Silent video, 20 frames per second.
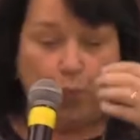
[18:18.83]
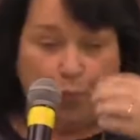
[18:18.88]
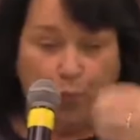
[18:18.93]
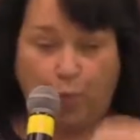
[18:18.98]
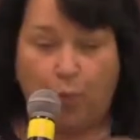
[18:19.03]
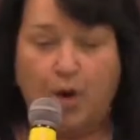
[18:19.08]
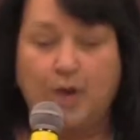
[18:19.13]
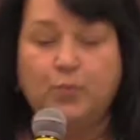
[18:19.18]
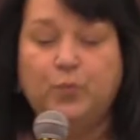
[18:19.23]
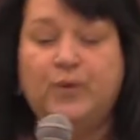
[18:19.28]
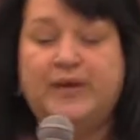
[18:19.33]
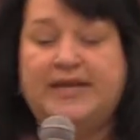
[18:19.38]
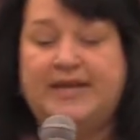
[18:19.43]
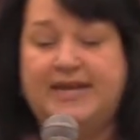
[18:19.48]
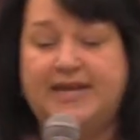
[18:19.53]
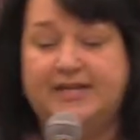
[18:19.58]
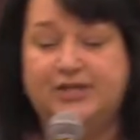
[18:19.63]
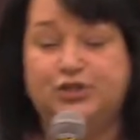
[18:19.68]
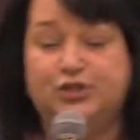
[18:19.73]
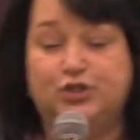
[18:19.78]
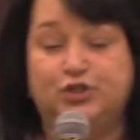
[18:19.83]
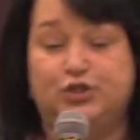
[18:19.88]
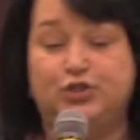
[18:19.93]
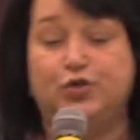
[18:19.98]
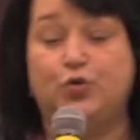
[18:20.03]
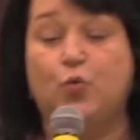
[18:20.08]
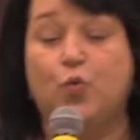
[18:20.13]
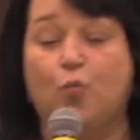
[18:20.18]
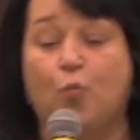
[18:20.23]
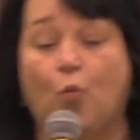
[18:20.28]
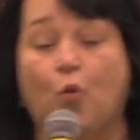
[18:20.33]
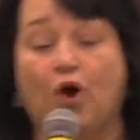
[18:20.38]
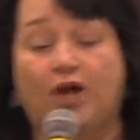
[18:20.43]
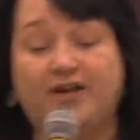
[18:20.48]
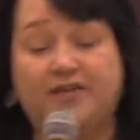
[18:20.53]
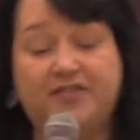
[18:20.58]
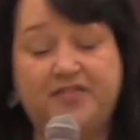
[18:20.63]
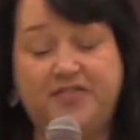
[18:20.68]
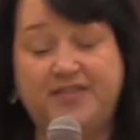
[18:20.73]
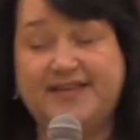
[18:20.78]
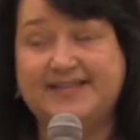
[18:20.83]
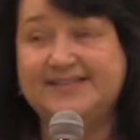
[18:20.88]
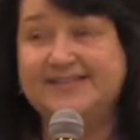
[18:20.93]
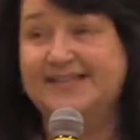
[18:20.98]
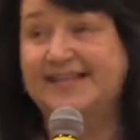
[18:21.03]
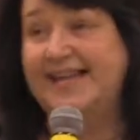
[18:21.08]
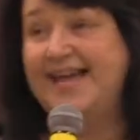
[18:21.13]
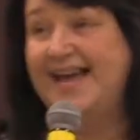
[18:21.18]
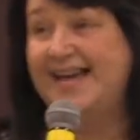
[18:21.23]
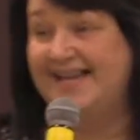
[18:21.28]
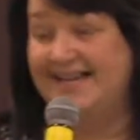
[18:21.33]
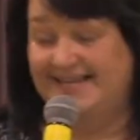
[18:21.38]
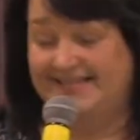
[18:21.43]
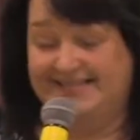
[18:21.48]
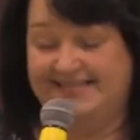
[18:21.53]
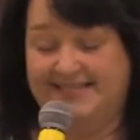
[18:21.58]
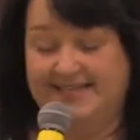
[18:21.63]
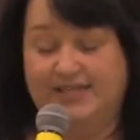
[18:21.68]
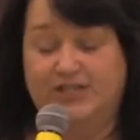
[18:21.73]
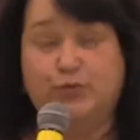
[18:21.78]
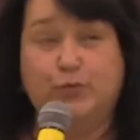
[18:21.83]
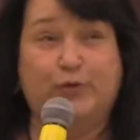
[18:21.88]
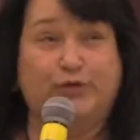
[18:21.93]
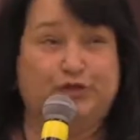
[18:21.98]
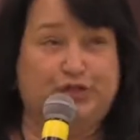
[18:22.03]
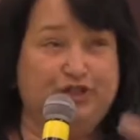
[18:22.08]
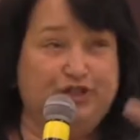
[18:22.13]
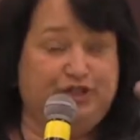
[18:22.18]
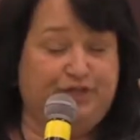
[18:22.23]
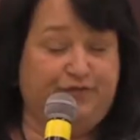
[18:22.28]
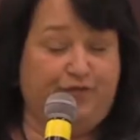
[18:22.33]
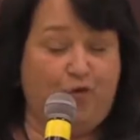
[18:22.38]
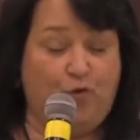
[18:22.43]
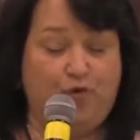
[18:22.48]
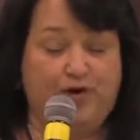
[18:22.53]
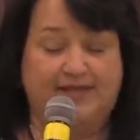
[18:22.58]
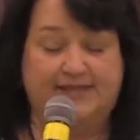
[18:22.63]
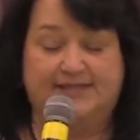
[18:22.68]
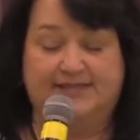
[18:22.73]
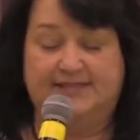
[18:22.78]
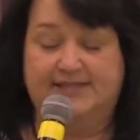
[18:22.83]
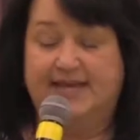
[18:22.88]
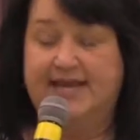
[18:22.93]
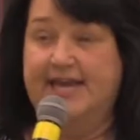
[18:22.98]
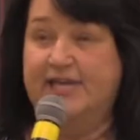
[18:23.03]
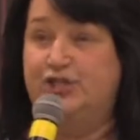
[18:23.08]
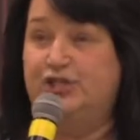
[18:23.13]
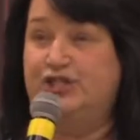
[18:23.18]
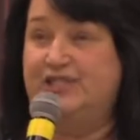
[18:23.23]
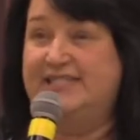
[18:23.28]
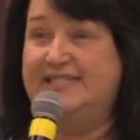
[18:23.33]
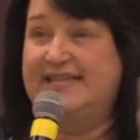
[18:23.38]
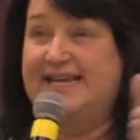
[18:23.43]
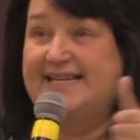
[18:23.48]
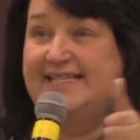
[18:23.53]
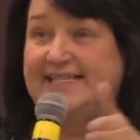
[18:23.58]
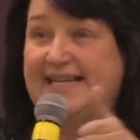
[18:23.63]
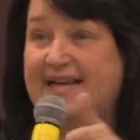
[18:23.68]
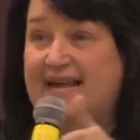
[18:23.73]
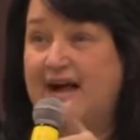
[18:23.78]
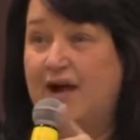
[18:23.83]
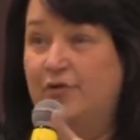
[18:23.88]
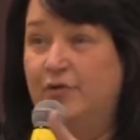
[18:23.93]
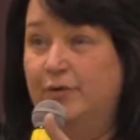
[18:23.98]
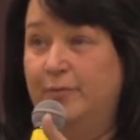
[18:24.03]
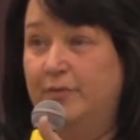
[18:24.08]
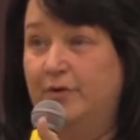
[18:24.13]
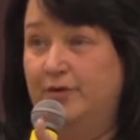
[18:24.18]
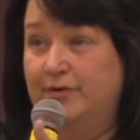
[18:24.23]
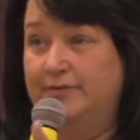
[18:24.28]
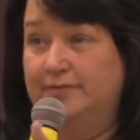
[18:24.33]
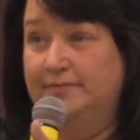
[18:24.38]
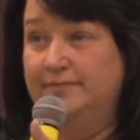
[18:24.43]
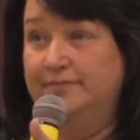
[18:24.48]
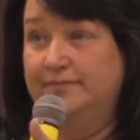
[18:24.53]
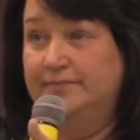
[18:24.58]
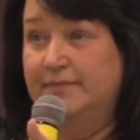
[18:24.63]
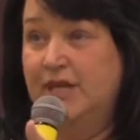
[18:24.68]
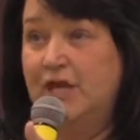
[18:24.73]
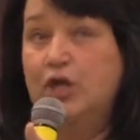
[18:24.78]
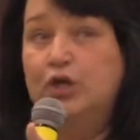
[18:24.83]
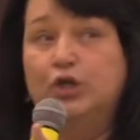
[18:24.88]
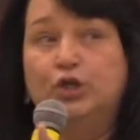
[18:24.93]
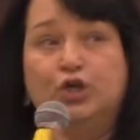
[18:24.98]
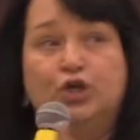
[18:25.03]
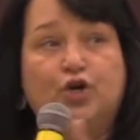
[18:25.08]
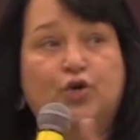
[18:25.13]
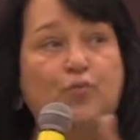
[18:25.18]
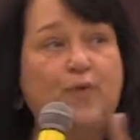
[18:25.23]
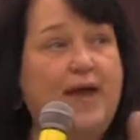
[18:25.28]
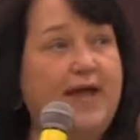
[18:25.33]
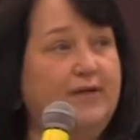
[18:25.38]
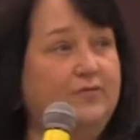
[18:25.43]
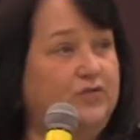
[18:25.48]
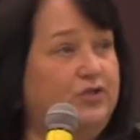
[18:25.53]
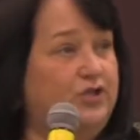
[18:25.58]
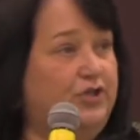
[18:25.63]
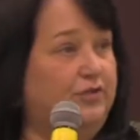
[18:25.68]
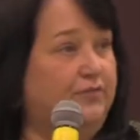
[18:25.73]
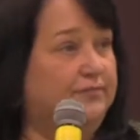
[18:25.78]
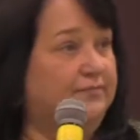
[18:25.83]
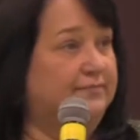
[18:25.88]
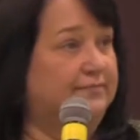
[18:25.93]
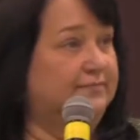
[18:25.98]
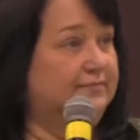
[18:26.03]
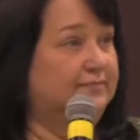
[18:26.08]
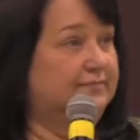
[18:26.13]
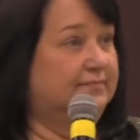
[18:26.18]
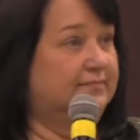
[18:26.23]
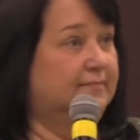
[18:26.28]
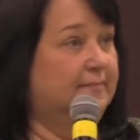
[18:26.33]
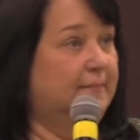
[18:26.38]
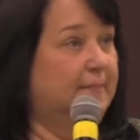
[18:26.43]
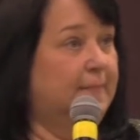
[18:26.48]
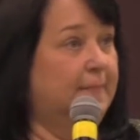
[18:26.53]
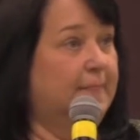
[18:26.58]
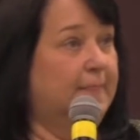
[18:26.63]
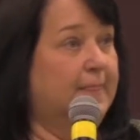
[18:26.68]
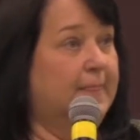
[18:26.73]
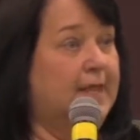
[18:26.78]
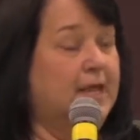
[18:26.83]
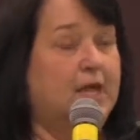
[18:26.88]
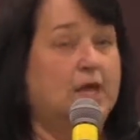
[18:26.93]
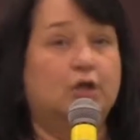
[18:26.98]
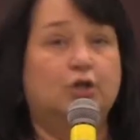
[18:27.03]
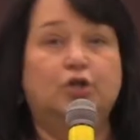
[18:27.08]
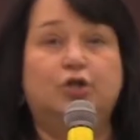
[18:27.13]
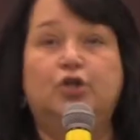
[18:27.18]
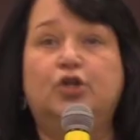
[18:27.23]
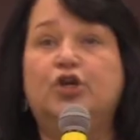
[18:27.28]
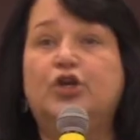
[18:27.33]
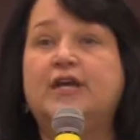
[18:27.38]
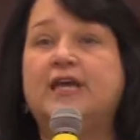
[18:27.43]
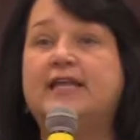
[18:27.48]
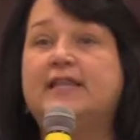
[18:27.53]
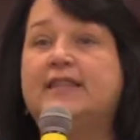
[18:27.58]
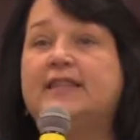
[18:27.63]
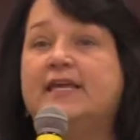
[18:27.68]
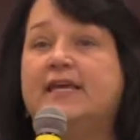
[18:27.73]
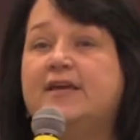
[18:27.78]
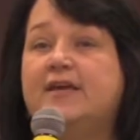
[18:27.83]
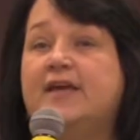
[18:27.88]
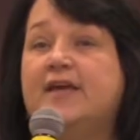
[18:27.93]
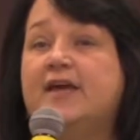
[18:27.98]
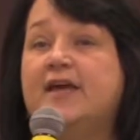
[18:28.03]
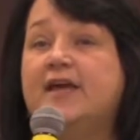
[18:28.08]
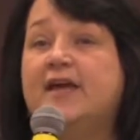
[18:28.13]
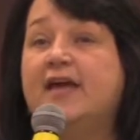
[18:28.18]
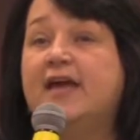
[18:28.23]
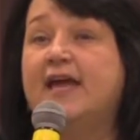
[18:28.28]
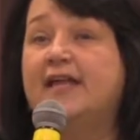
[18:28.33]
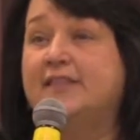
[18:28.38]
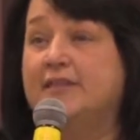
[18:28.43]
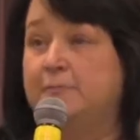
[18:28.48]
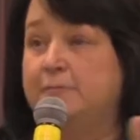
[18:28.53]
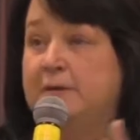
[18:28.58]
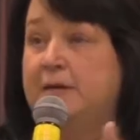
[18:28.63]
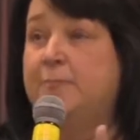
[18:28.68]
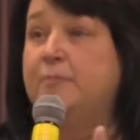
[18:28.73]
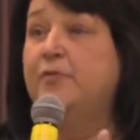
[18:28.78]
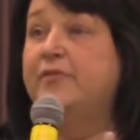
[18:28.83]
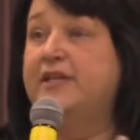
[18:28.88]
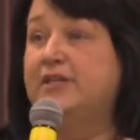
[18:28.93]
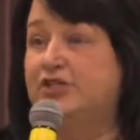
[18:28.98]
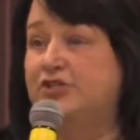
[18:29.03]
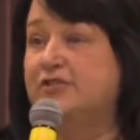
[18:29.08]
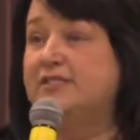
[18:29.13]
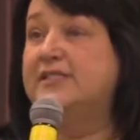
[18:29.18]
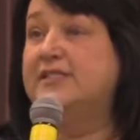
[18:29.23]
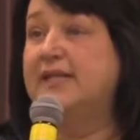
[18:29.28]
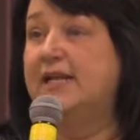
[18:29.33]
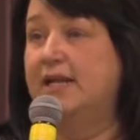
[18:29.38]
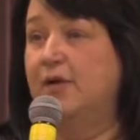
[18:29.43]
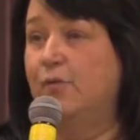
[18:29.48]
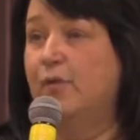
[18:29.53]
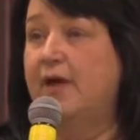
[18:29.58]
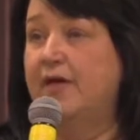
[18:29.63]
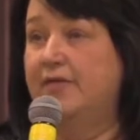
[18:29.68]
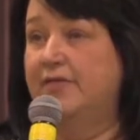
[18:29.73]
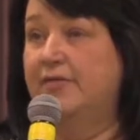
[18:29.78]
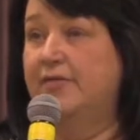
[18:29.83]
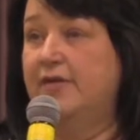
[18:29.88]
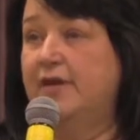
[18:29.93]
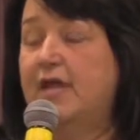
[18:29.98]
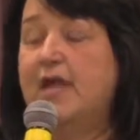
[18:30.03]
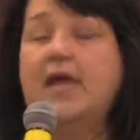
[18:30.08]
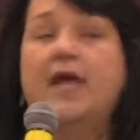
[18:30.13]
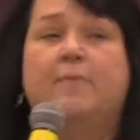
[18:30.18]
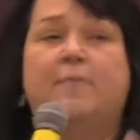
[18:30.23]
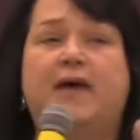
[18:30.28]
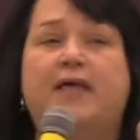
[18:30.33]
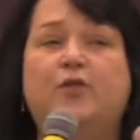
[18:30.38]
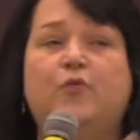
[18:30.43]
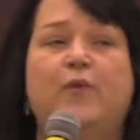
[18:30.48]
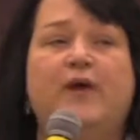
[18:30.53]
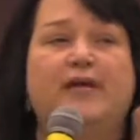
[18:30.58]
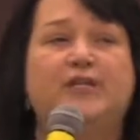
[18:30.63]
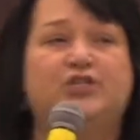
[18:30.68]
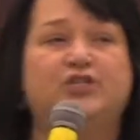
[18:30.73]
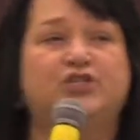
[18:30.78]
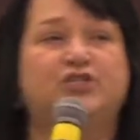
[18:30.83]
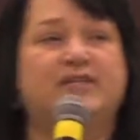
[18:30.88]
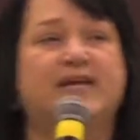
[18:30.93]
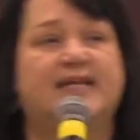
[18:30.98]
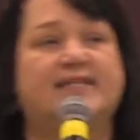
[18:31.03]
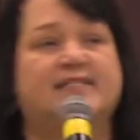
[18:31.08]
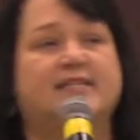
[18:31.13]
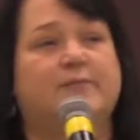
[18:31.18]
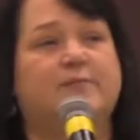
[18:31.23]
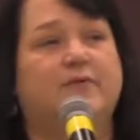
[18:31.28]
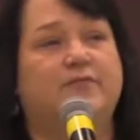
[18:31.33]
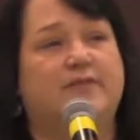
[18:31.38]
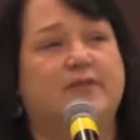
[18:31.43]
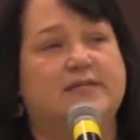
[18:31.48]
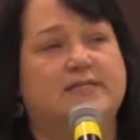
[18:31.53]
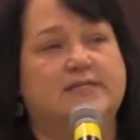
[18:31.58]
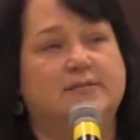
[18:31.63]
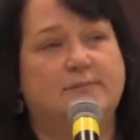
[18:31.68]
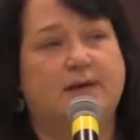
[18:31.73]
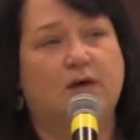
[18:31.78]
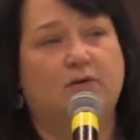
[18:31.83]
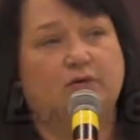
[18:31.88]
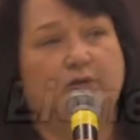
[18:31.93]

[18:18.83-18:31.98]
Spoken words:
what we need to do. One of the things the lioness does when she's focused is she stays accountable. Look around you. Look at the people that you're sitting with. And by the way, just ask them if they smell